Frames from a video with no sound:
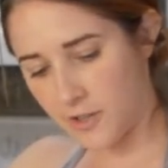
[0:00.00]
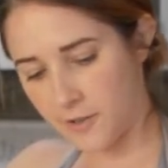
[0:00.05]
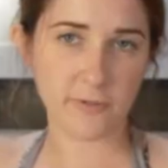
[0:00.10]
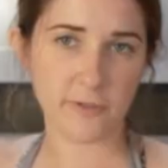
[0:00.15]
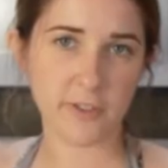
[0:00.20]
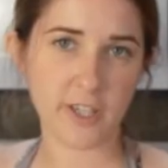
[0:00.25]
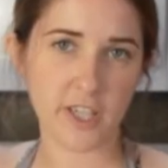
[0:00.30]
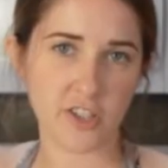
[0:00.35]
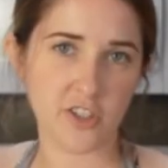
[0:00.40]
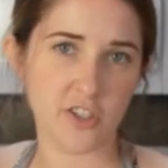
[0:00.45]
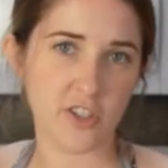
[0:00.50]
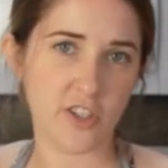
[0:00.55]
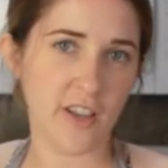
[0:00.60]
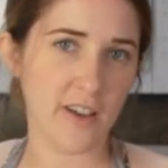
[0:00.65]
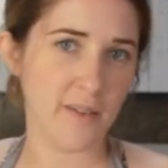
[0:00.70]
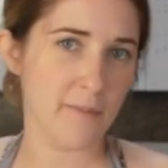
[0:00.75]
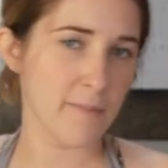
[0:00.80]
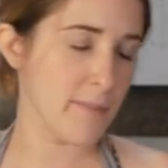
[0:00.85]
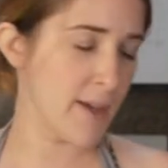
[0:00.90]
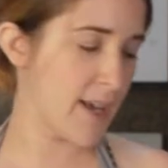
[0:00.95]
fresh
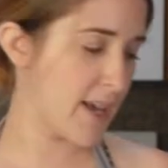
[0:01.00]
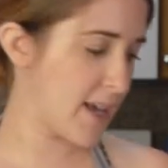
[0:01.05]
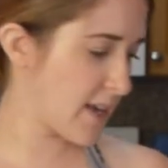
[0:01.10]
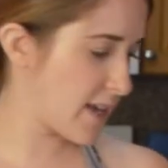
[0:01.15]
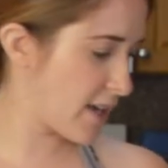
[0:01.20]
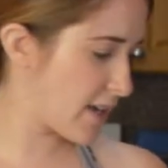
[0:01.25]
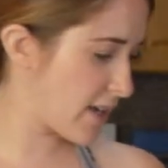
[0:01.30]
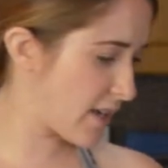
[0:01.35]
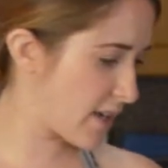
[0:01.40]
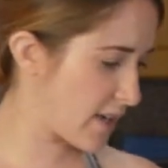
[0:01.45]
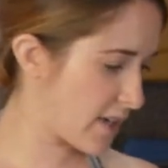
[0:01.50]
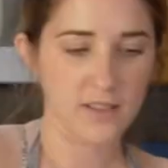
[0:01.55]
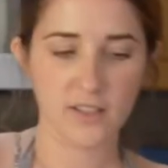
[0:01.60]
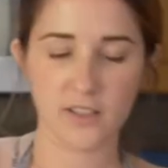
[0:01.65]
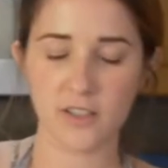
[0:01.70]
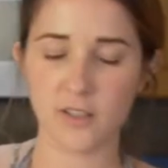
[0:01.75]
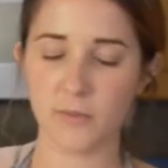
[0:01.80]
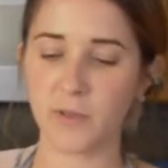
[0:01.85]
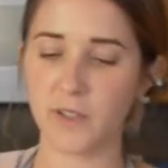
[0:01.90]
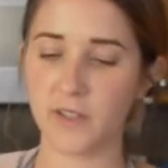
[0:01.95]
nutmeg, a
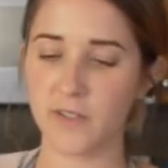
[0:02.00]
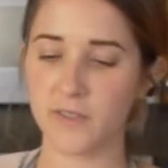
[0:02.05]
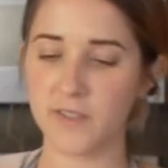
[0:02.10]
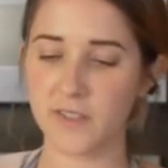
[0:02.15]
little bit of